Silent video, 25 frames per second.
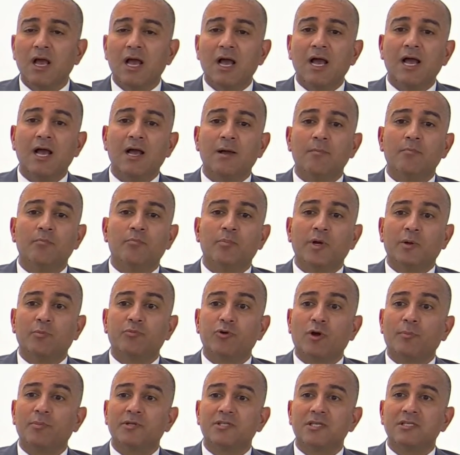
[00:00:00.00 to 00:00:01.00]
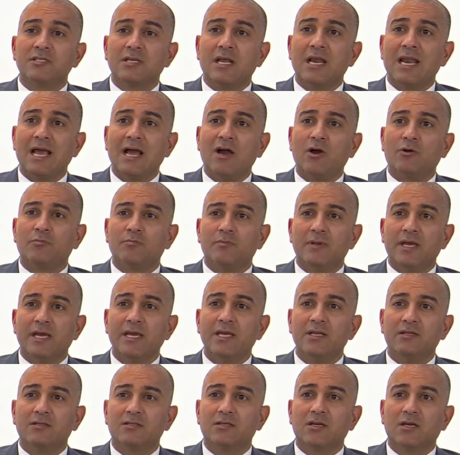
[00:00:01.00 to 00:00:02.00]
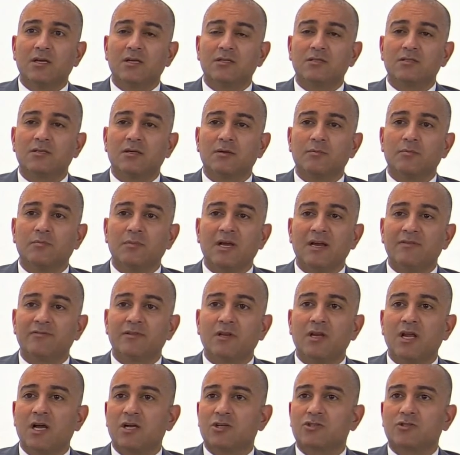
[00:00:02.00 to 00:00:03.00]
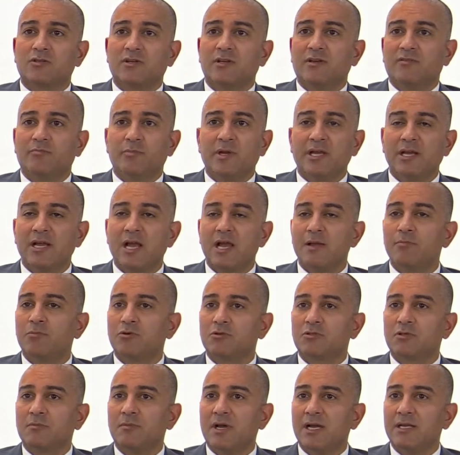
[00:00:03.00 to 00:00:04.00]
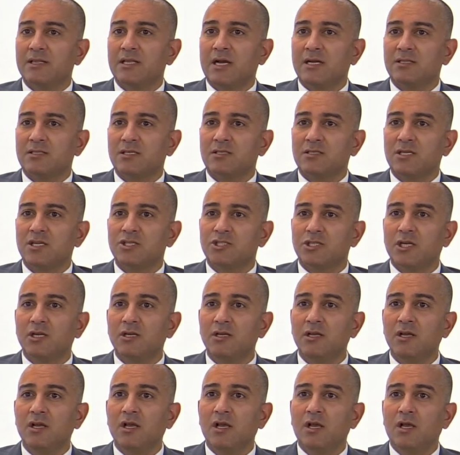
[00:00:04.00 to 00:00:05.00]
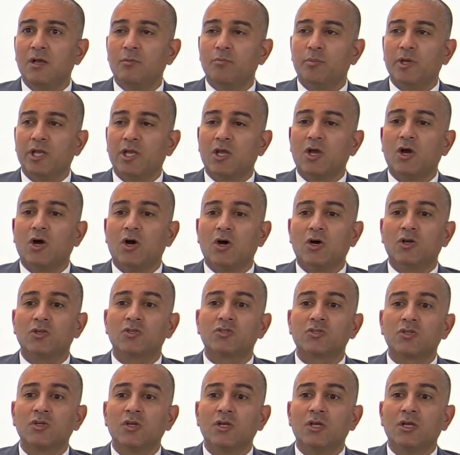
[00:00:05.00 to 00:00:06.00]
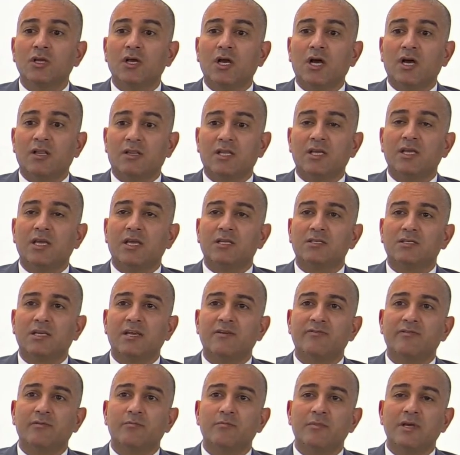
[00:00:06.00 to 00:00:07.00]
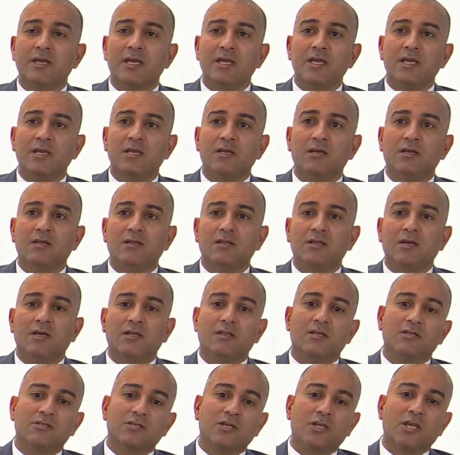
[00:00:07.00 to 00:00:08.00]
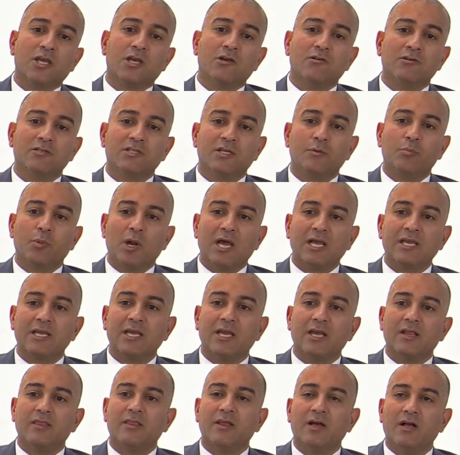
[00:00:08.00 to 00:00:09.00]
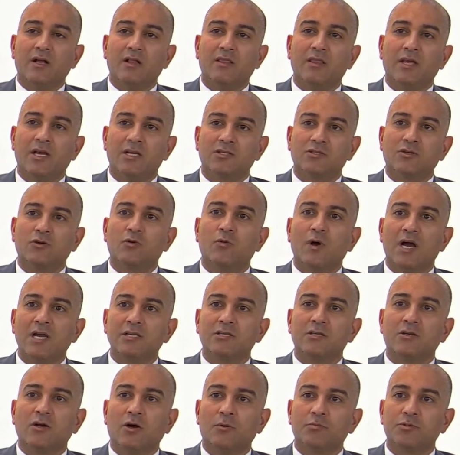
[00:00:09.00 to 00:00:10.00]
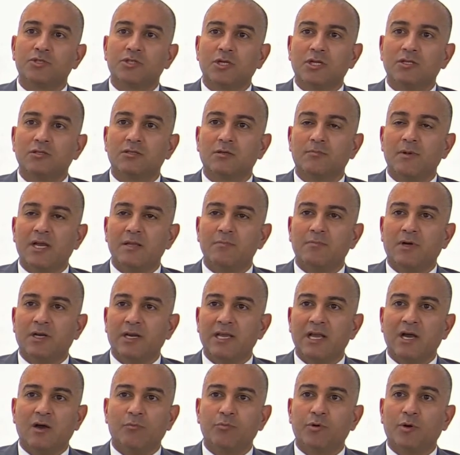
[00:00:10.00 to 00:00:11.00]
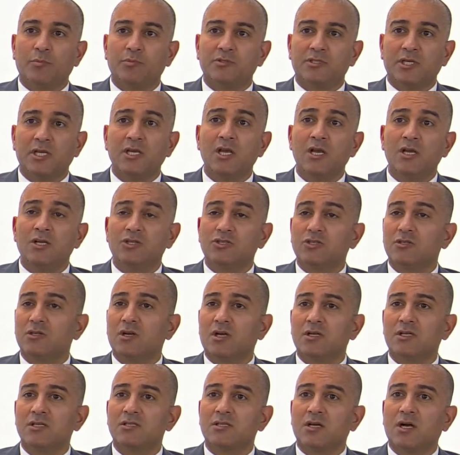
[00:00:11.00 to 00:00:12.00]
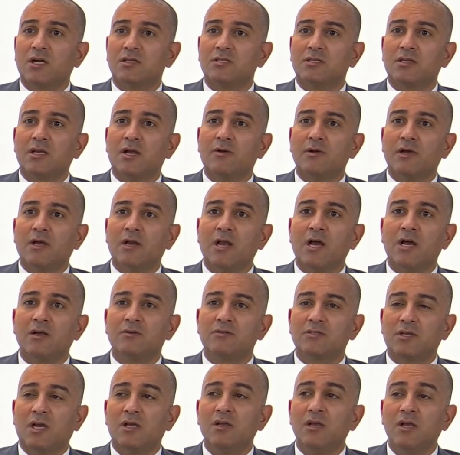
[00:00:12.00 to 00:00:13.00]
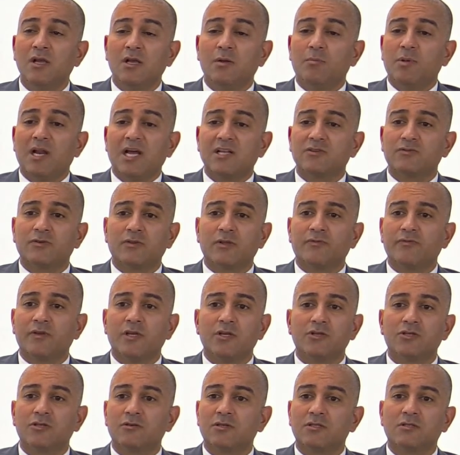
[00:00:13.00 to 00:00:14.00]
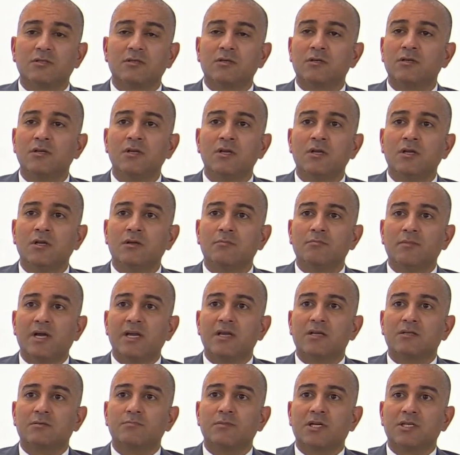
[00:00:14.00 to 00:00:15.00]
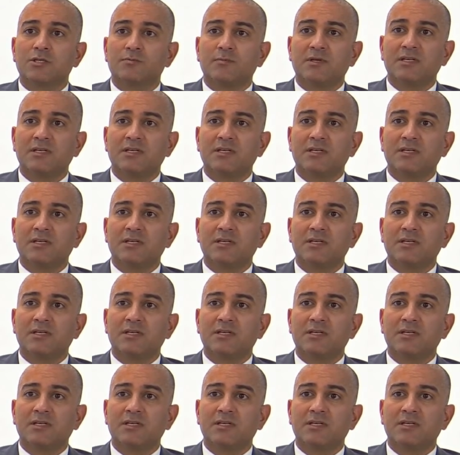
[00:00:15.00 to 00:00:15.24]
But property's allowed me to have the luxury of being able to make that decision, because I think it's given me the security blanket that there's always an option to make money out of property should I decide to go it alone. So plans for the future are to make as much